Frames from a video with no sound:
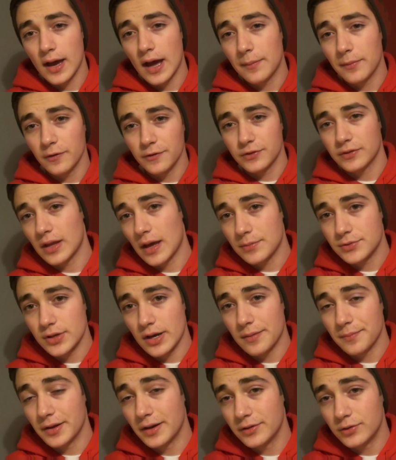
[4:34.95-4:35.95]
Add me on
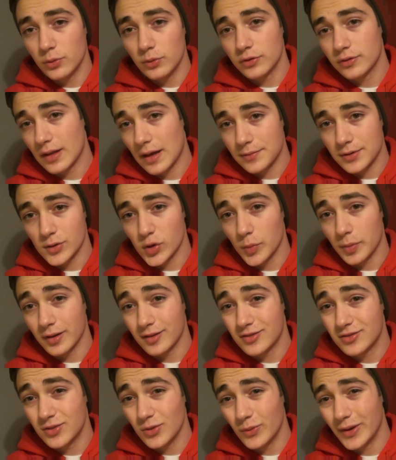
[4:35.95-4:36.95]
Snapchat, I'm going to do a Snapchat
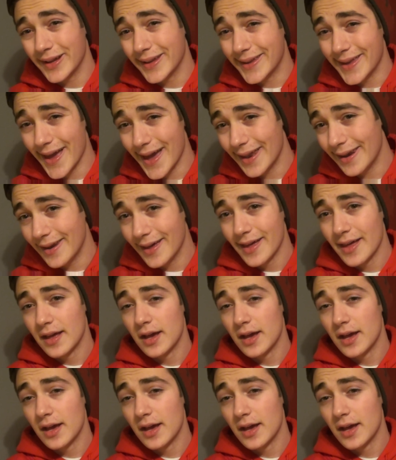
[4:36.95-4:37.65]
opening soon again.